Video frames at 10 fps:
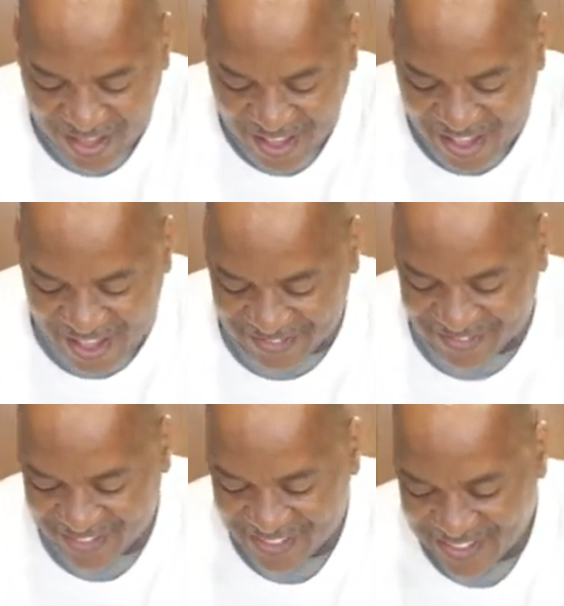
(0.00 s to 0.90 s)
Yeah.
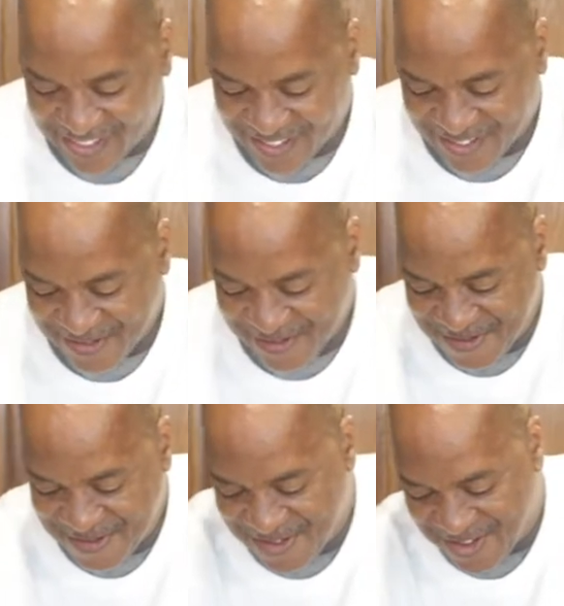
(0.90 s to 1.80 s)

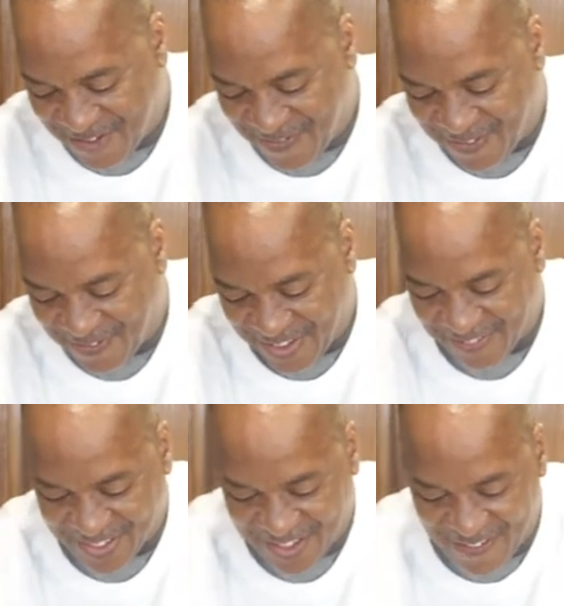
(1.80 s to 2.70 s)
Ooh, come on,
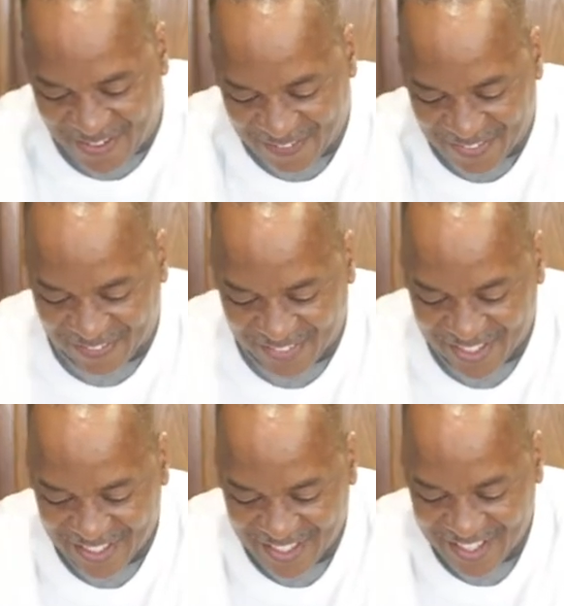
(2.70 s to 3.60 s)
come on, baby.
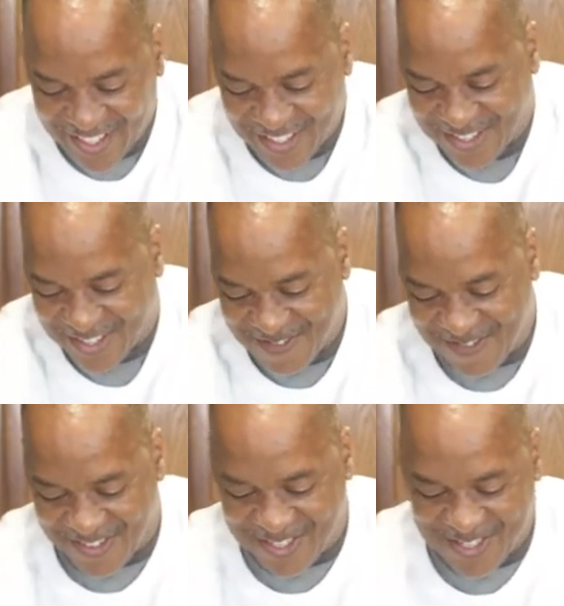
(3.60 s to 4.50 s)
Do
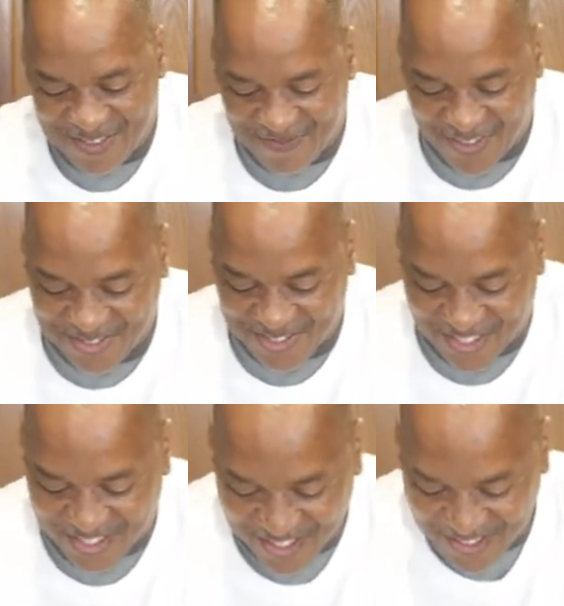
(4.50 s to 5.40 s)
what you're supposed
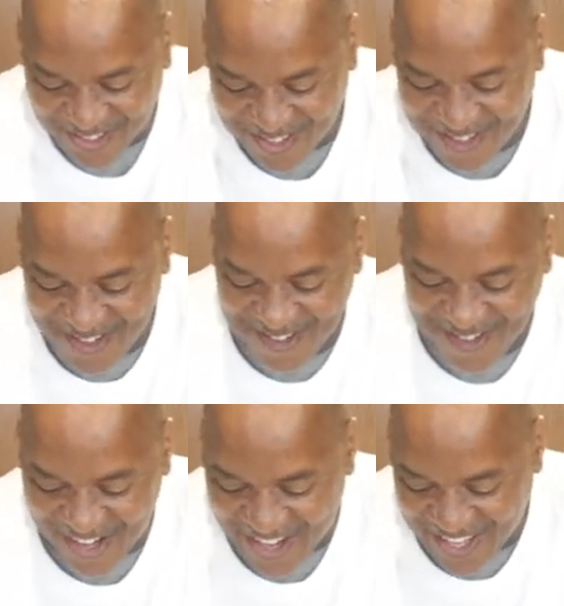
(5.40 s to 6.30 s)
to do.
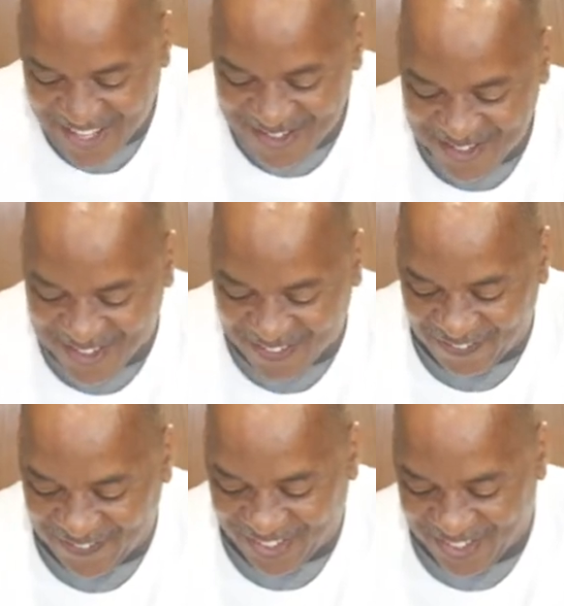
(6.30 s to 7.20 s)
Do like you're
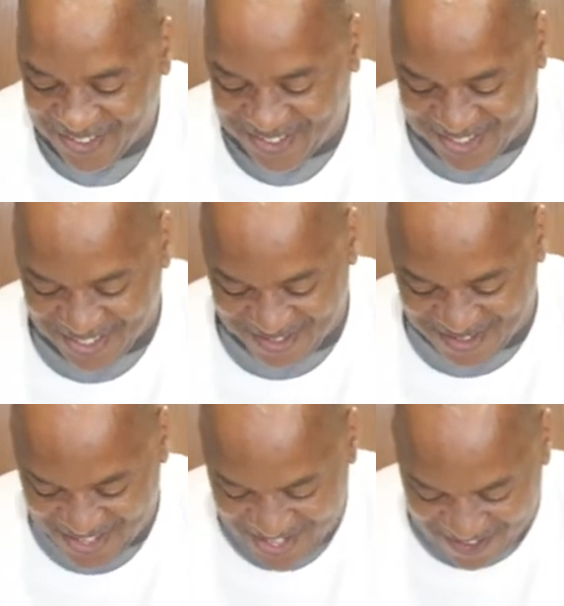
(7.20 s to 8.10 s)
supposed to
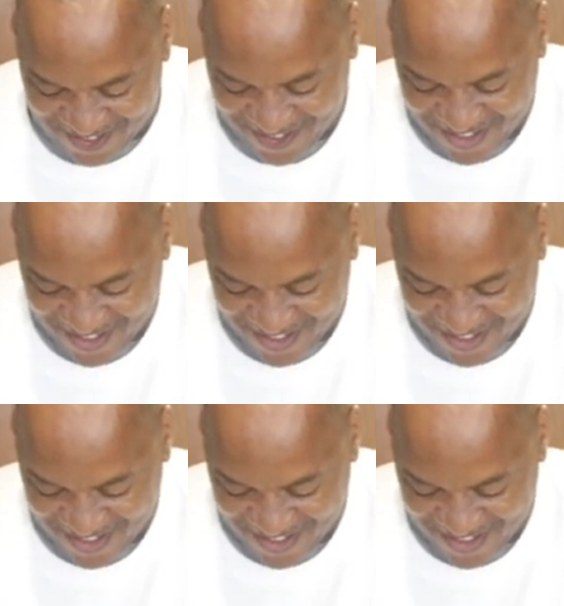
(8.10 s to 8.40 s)
do.